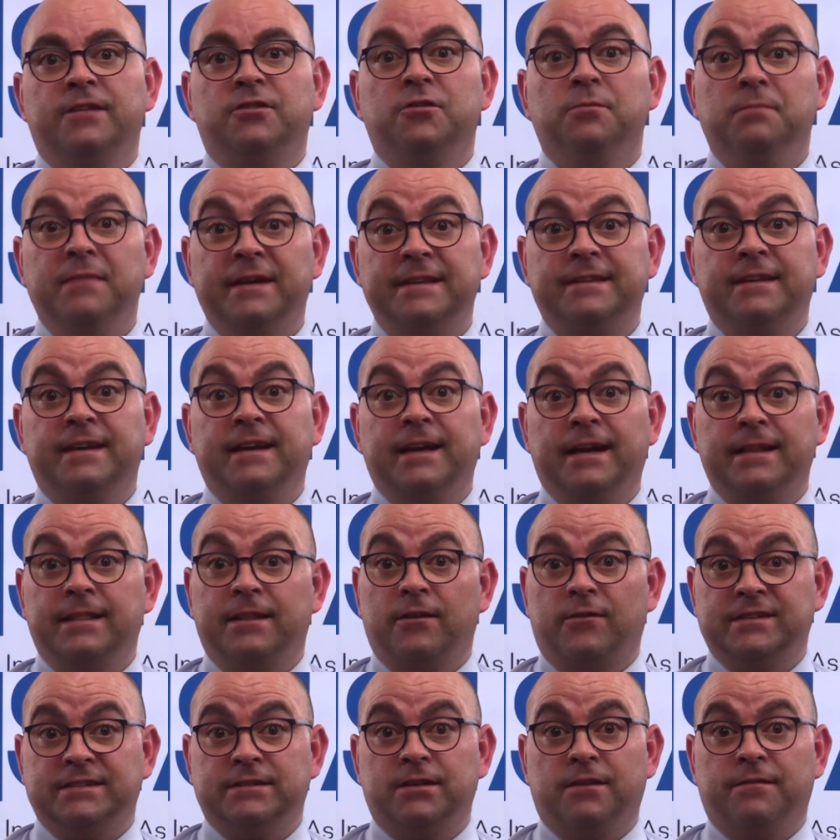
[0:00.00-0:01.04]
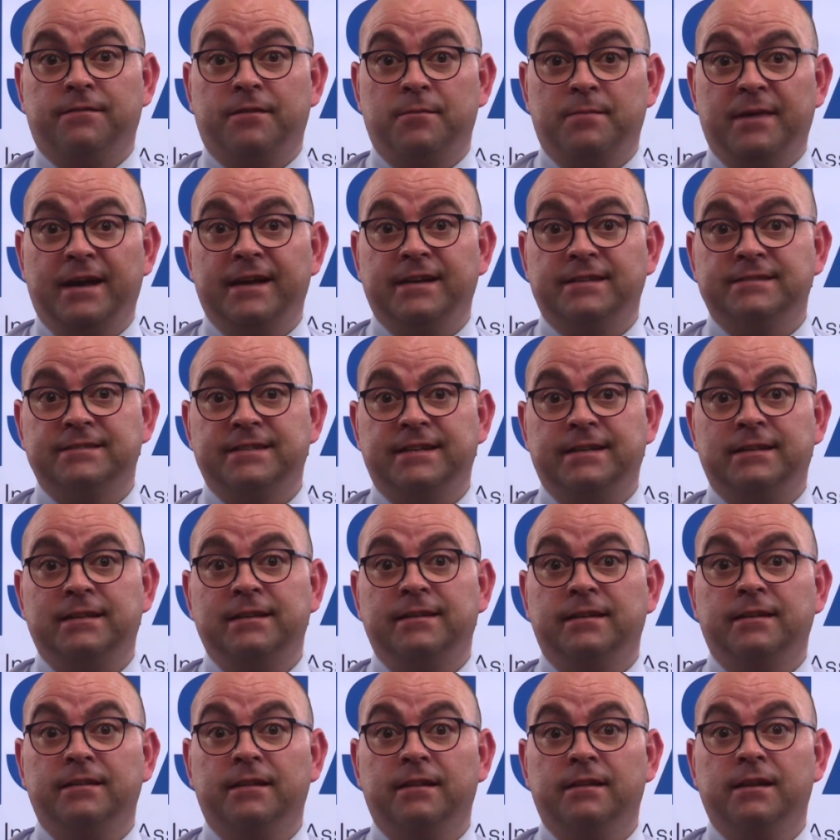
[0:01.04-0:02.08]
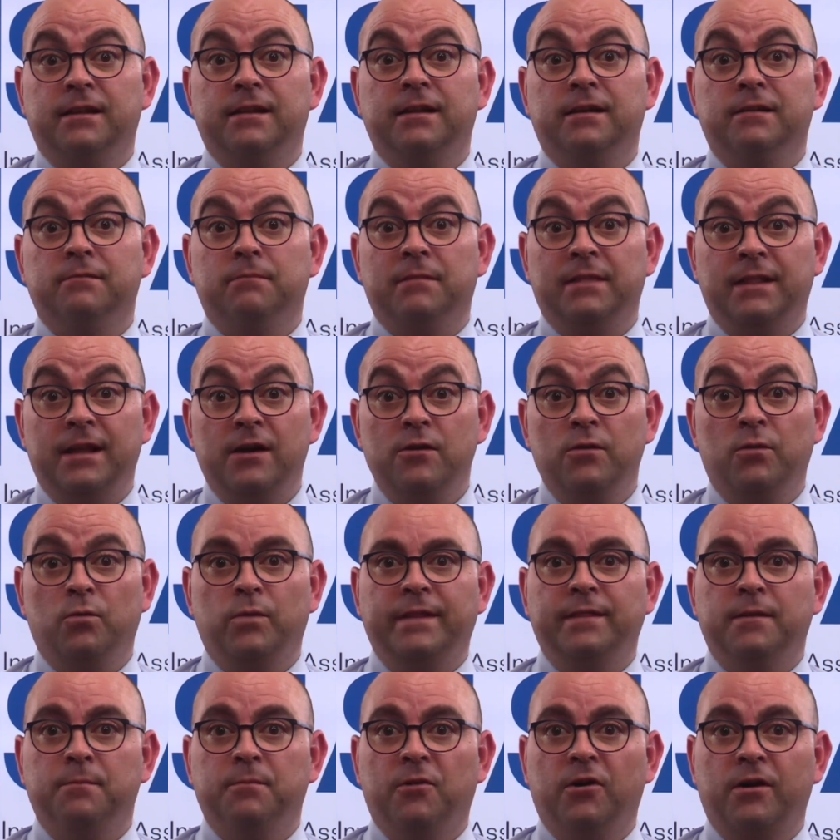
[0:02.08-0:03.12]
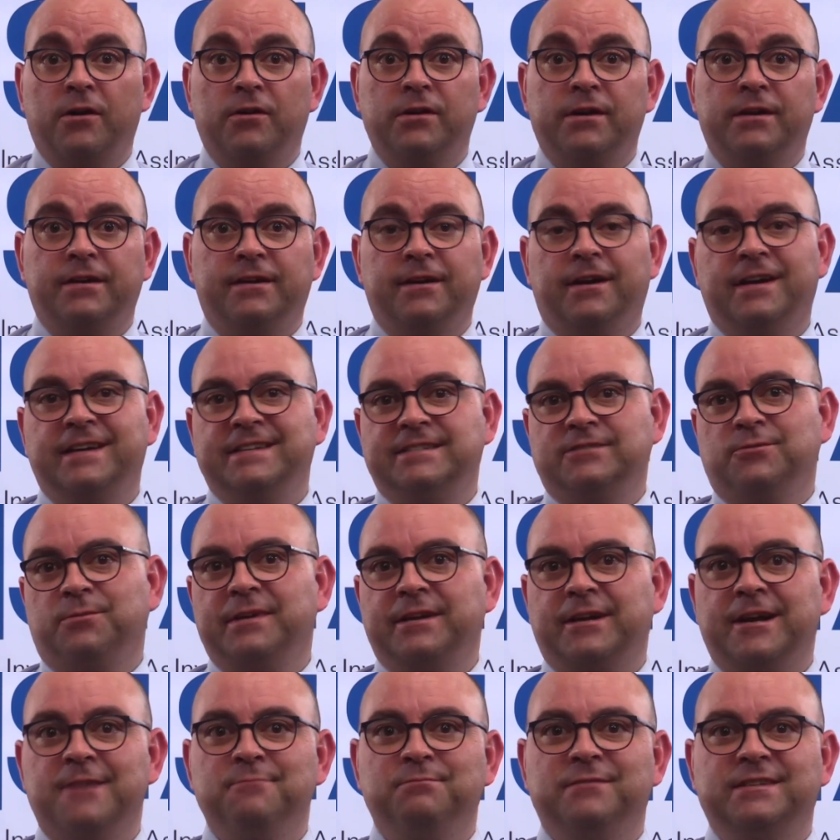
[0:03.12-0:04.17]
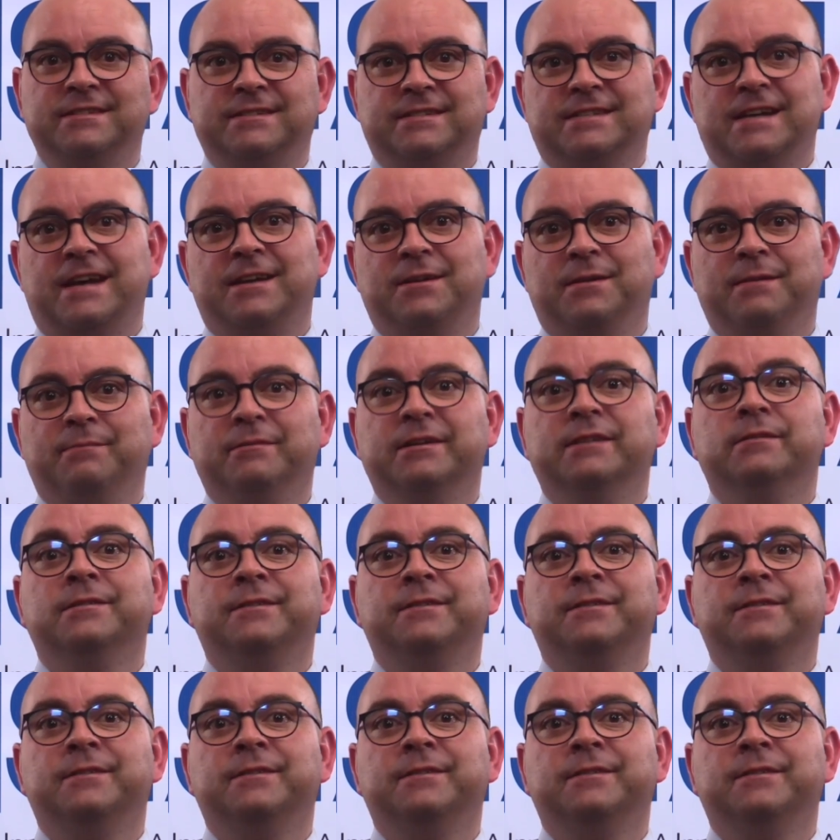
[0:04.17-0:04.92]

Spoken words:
to mitigate the risk of the bank settling the loan when the borrower dies or becomes disabled.